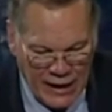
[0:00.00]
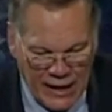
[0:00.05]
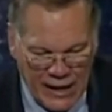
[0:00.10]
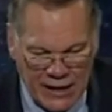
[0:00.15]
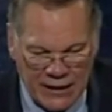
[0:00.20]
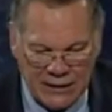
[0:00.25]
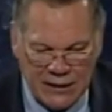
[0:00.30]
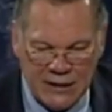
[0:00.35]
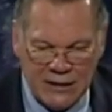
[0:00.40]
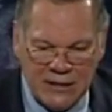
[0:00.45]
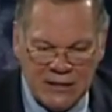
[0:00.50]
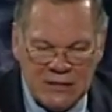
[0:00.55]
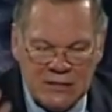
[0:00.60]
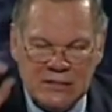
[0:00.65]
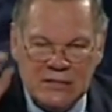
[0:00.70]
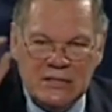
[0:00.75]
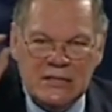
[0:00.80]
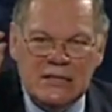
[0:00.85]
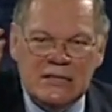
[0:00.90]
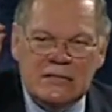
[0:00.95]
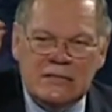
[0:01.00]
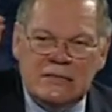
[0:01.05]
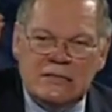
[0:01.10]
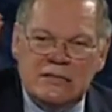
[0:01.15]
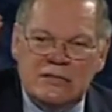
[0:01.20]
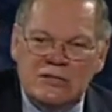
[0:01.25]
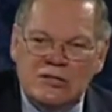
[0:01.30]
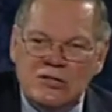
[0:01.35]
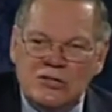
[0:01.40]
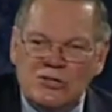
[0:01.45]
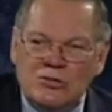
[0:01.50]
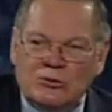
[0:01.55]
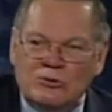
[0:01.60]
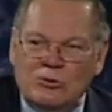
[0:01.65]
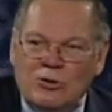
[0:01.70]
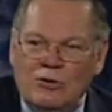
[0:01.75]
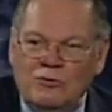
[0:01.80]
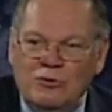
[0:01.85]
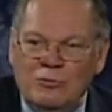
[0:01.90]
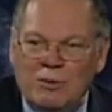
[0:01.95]
And it is these syncytial
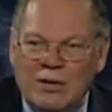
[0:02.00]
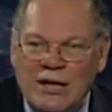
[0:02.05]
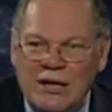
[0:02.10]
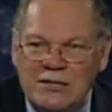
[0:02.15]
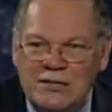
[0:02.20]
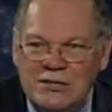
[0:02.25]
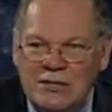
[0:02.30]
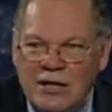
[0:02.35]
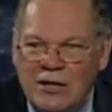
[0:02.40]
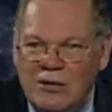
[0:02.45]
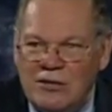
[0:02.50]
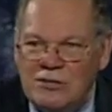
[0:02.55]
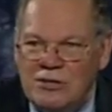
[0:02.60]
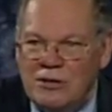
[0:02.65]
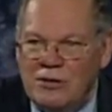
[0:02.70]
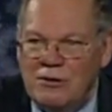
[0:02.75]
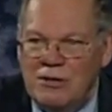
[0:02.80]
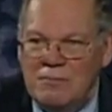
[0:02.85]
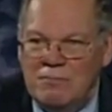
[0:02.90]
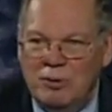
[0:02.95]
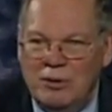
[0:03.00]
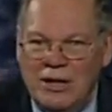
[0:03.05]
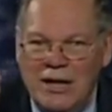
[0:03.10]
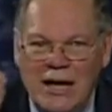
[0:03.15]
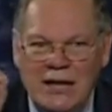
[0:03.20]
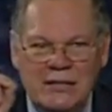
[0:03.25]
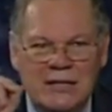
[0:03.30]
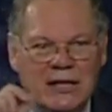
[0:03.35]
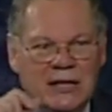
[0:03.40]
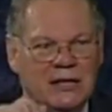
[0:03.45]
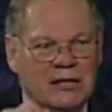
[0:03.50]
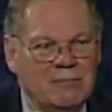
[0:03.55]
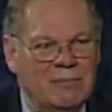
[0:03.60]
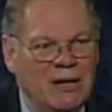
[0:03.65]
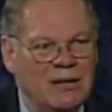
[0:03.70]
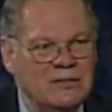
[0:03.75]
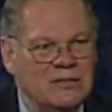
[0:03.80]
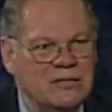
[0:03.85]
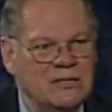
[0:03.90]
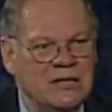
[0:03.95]
trophoblast cells that are implanting at
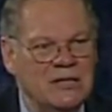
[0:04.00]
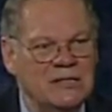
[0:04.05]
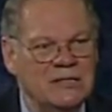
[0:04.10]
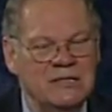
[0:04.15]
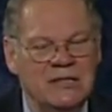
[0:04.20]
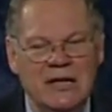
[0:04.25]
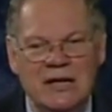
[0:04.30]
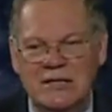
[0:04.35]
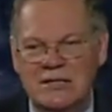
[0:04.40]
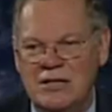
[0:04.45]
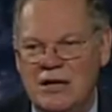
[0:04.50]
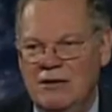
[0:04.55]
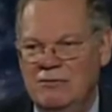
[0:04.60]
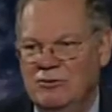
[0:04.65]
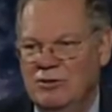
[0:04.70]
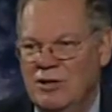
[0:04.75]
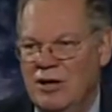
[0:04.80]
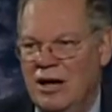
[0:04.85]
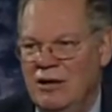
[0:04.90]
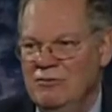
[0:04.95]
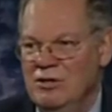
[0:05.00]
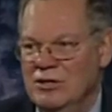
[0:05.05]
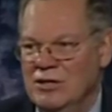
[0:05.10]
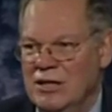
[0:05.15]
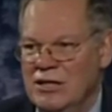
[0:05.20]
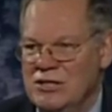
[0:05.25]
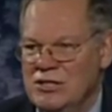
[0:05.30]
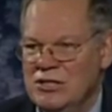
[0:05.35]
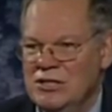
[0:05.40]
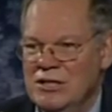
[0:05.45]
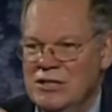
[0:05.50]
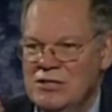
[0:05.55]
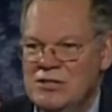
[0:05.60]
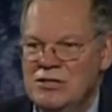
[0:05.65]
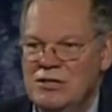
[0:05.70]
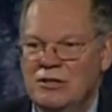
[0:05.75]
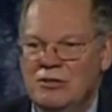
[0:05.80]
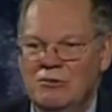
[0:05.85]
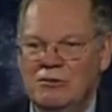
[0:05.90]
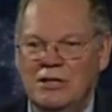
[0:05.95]
about 6 days after ovulation that
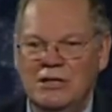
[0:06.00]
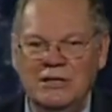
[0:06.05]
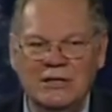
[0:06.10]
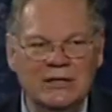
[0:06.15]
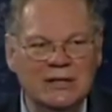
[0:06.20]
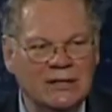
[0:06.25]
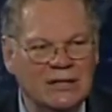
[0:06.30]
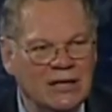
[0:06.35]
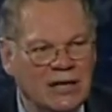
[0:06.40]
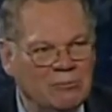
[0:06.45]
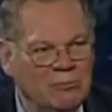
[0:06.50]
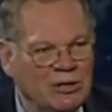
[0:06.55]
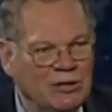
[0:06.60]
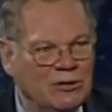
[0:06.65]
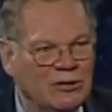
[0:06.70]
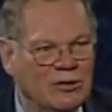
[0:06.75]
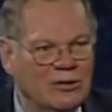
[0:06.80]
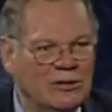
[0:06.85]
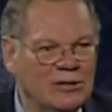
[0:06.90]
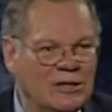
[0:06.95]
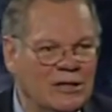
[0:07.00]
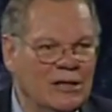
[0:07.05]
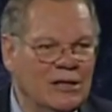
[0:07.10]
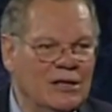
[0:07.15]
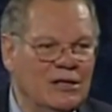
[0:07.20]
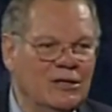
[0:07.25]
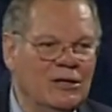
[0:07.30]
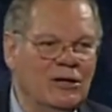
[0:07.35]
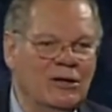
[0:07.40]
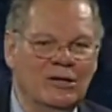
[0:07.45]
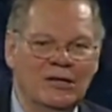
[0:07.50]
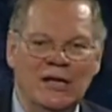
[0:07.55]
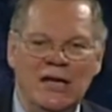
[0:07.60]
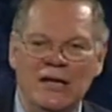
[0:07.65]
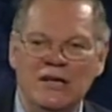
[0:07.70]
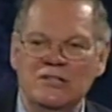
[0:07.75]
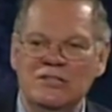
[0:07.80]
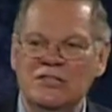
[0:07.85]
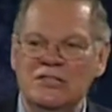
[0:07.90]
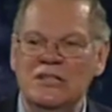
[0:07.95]
secrete a chemical called
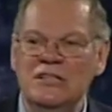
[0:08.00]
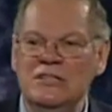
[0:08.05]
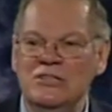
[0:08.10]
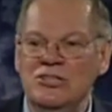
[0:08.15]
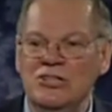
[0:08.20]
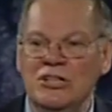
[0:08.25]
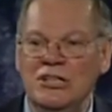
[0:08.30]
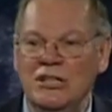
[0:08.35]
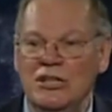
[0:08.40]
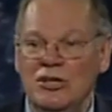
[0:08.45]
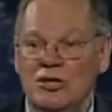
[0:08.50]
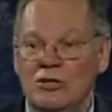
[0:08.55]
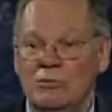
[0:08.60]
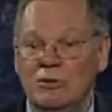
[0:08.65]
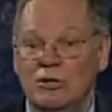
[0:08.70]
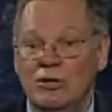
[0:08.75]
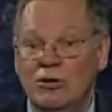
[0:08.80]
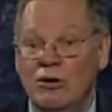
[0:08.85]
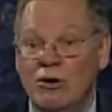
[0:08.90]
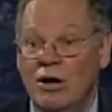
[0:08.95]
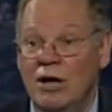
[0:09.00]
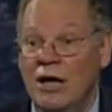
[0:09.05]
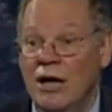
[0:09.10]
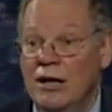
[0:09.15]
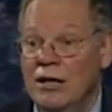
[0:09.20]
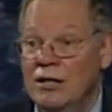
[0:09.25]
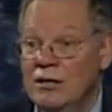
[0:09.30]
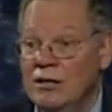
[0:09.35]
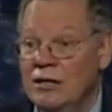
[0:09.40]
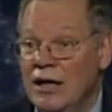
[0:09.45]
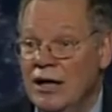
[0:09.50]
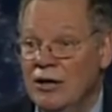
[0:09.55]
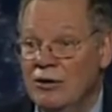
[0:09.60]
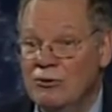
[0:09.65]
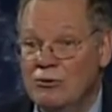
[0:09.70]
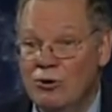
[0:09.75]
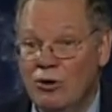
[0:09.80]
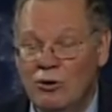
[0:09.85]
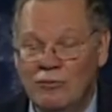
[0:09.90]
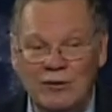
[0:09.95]
HCG, human chorionic
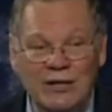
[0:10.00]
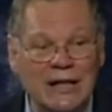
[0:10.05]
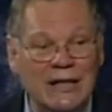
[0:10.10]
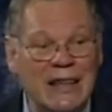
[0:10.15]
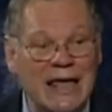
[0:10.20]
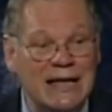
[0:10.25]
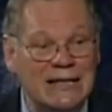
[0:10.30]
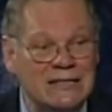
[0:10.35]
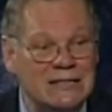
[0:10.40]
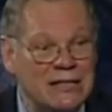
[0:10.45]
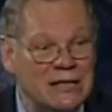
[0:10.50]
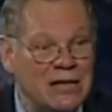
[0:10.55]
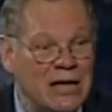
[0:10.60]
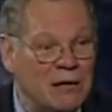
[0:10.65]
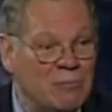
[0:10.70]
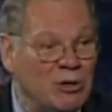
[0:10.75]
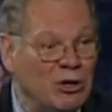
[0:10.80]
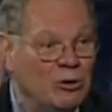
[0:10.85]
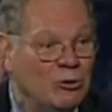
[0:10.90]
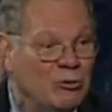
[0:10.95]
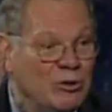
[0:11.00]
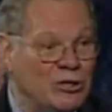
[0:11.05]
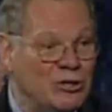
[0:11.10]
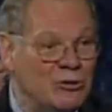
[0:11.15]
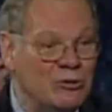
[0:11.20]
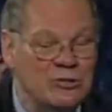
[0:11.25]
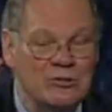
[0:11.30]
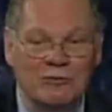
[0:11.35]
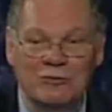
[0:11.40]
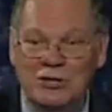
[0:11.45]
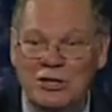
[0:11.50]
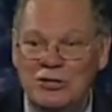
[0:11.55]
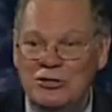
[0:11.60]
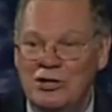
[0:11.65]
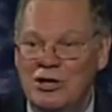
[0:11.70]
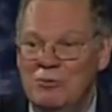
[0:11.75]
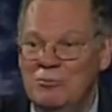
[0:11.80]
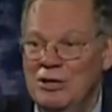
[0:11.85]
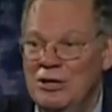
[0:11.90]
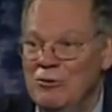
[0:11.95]
gonadotrophin, and that's the chemical we use for
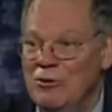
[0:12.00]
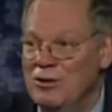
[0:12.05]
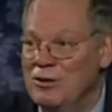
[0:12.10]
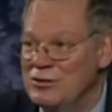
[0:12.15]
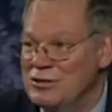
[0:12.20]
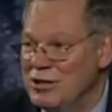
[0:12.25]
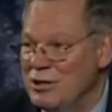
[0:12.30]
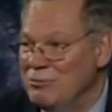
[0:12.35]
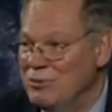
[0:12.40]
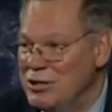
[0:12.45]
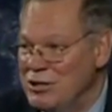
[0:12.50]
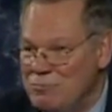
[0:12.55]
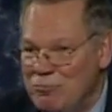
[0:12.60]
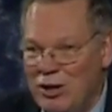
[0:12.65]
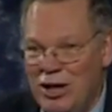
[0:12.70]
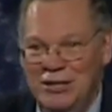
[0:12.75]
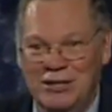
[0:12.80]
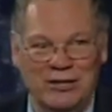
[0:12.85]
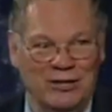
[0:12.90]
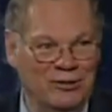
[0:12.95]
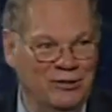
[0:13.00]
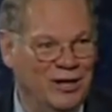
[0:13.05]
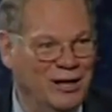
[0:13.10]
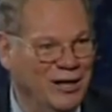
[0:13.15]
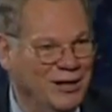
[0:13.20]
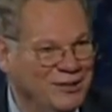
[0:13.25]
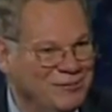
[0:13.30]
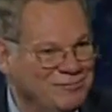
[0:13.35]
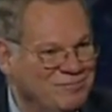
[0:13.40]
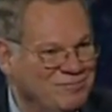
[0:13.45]
determining whether somebody's pregnant or not.